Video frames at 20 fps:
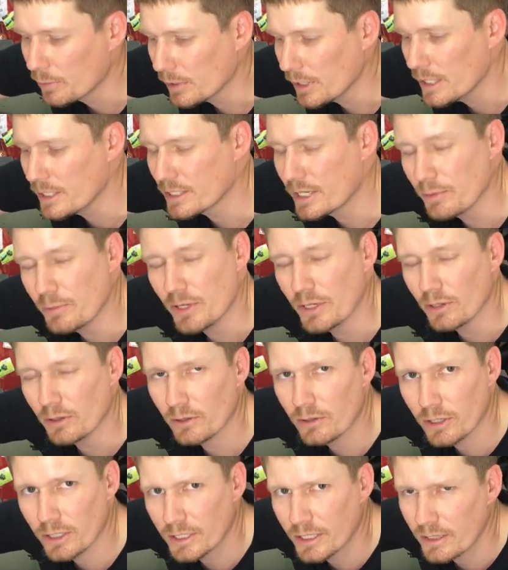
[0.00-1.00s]
Please give me a
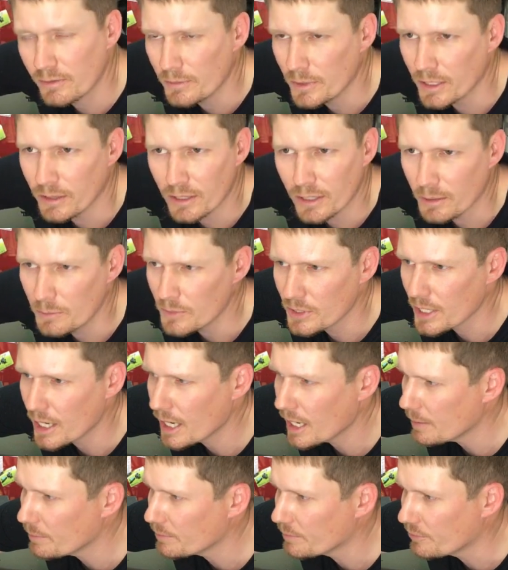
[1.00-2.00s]
like, give me a thumbs
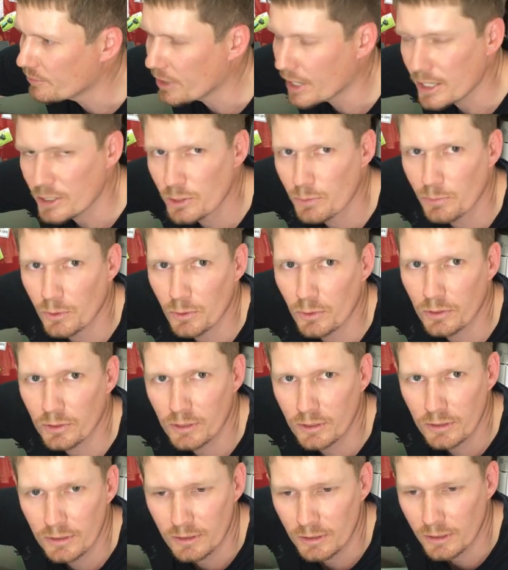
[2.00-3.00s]
up,
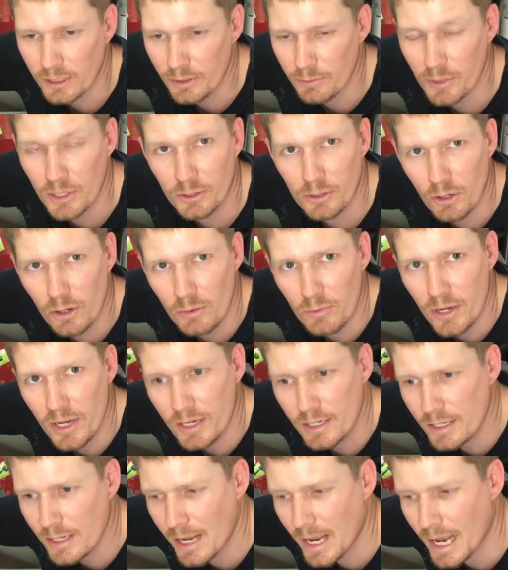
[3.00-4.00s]
Facebook, leave me a
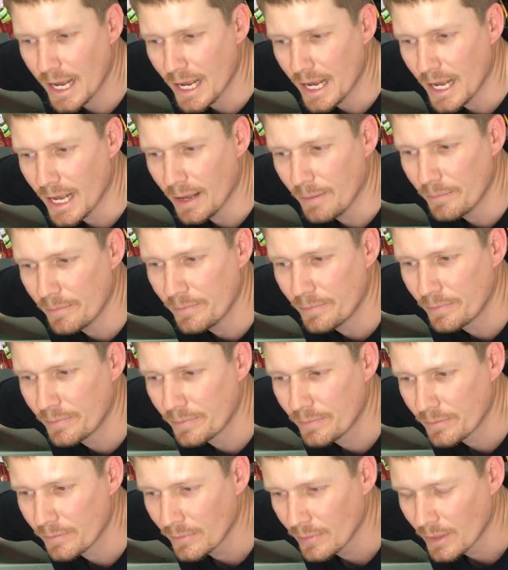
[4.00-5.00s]
comment.
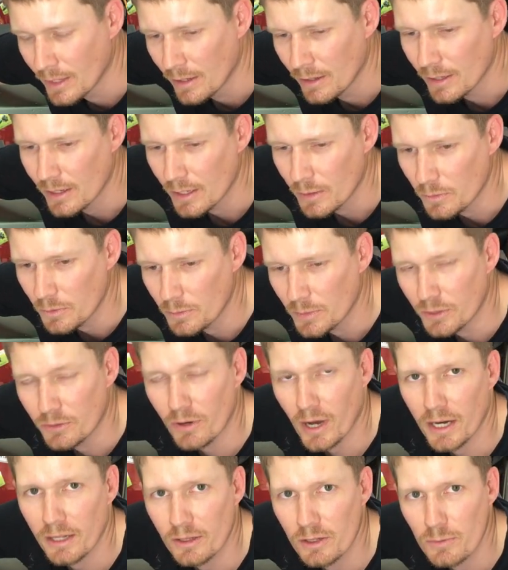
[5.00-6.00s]
It would be
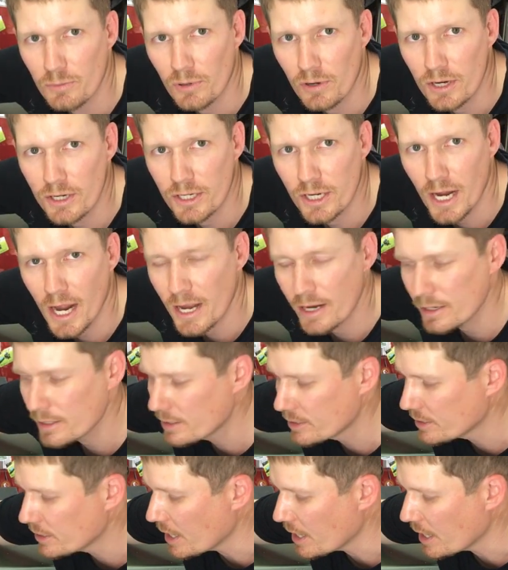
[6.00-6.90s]
greatly appreciated.